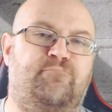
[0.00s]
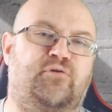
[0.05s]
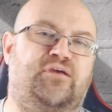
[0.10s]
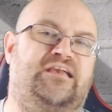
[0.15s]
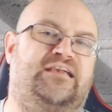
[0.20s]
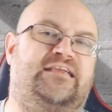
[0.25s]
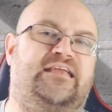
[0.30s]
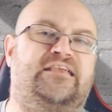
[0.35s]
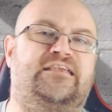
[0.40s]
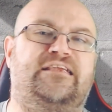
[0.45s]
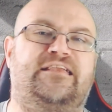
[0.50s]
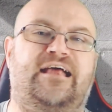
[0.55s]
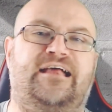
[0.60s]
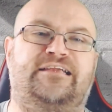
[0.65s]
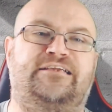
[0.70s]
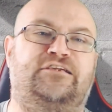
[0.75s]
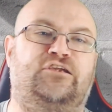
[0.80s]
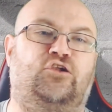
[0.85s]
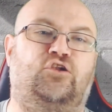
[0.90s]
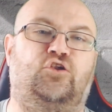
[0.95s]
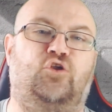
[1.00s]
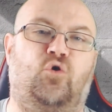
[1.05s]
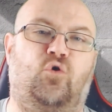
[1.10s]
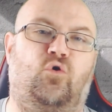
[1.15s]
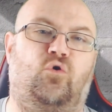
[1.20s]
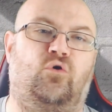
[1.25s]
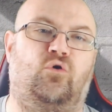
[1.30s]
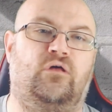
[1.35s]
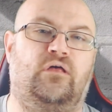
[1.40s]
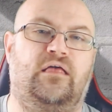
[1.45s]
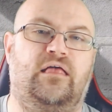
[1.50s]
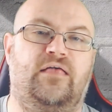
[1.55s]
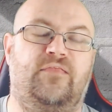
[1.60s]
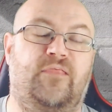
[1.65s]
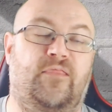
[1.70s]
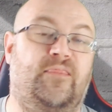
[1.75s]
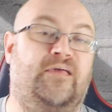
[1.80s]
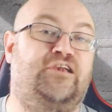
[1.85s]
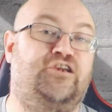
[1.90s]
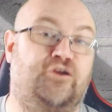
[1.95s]
breached international law,
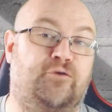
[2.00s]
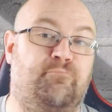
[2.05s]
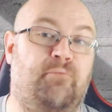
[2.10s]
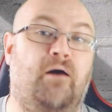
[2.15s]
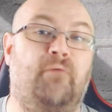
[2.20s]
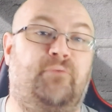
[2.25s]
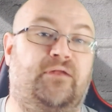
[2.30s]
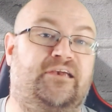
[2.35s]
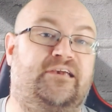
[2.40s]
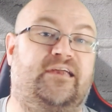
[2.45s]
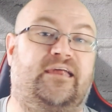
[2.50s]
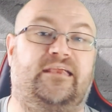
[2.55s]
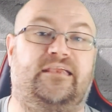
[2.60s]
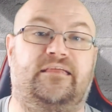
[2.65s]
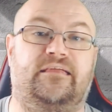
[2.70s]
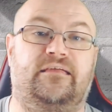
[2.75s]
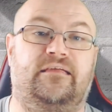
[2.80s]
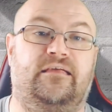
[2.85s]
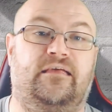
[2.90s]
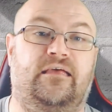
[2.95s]
then they should publish it.